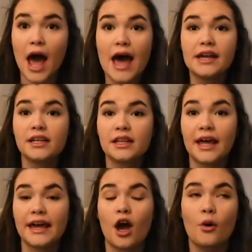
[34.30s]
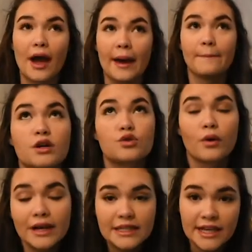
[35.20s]
okay.
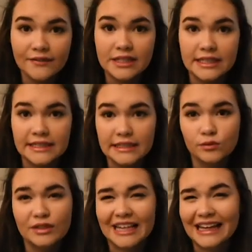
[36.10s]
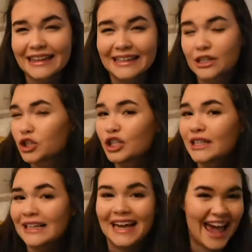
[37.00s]
2017 was like
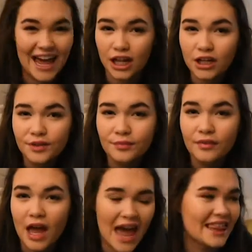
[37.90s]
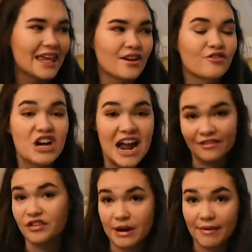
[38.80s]
literally hell, I think, for
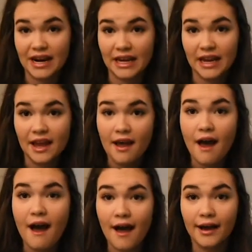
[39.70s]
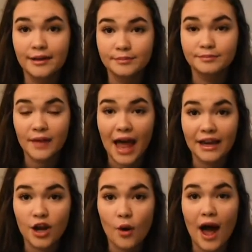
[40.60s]
everybody. I
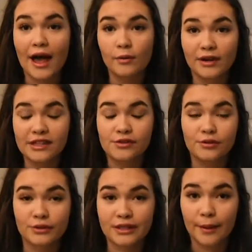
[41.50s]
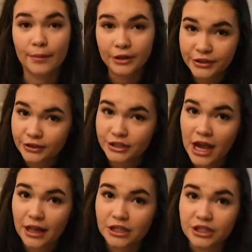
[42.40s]
know I went through some personal
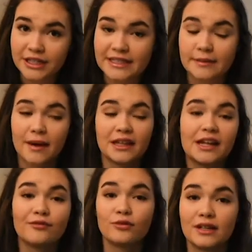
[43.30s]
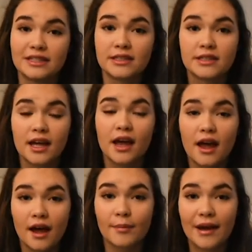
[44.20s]
challenges and my loved ones
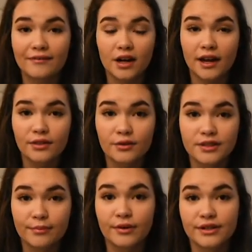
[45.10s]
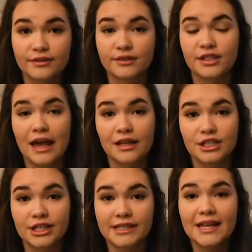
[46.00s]
have gone through some personal
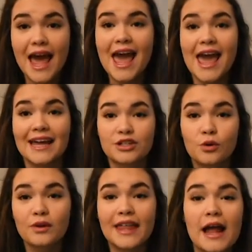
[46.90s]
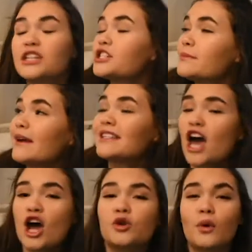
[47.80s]
challenges. And that just means
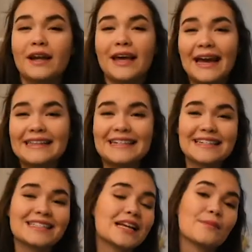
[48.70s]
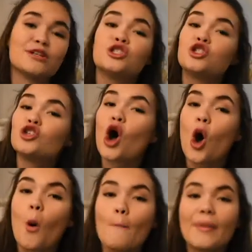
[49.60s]
2018 is gonna be
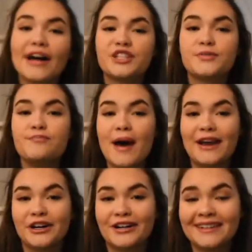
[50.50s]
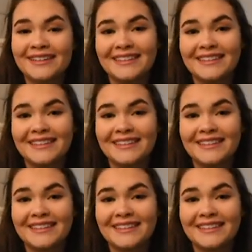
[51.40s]
so much better.